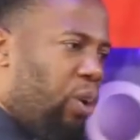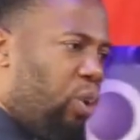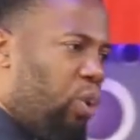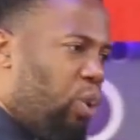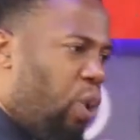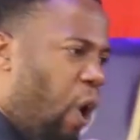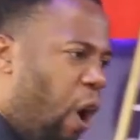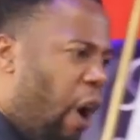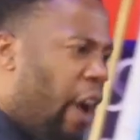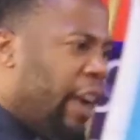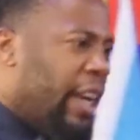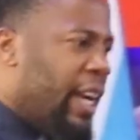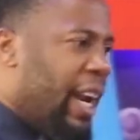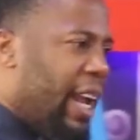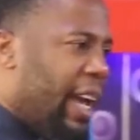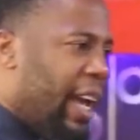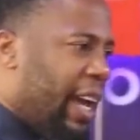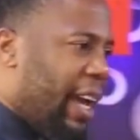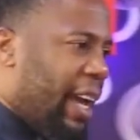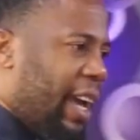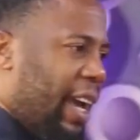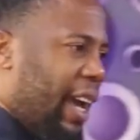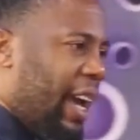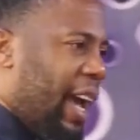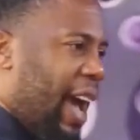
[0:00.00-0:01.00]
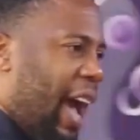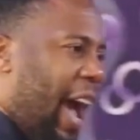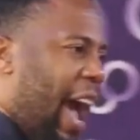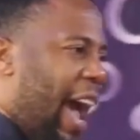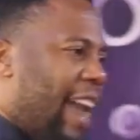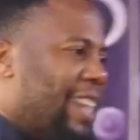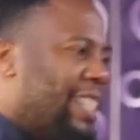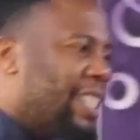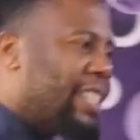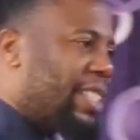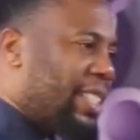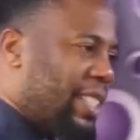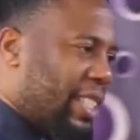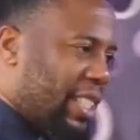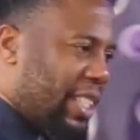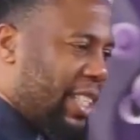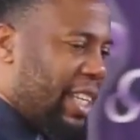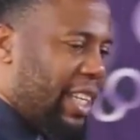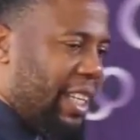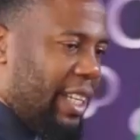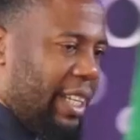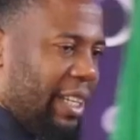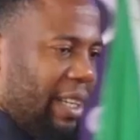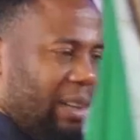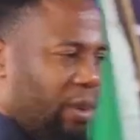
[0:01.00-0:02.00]
God had
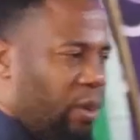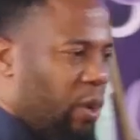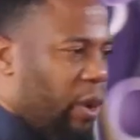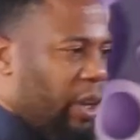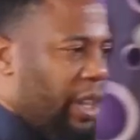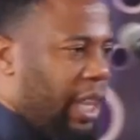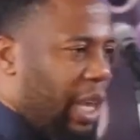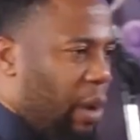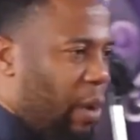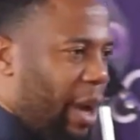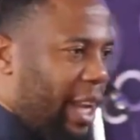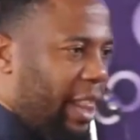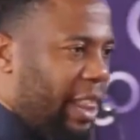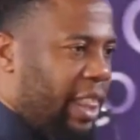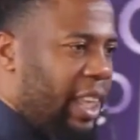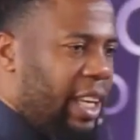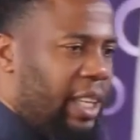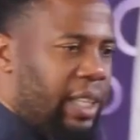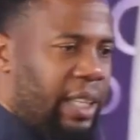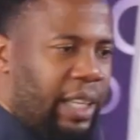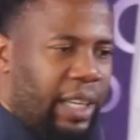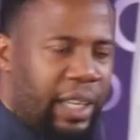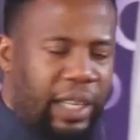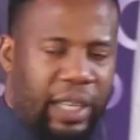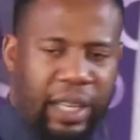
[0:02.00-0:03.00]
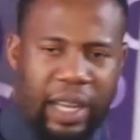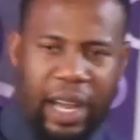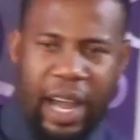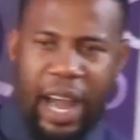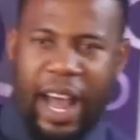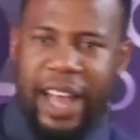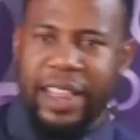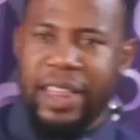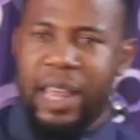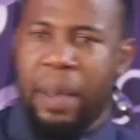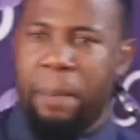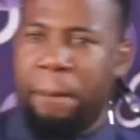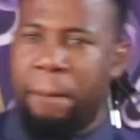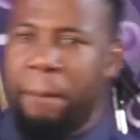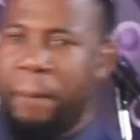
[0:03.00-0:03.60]
seen what they were thinking, and the,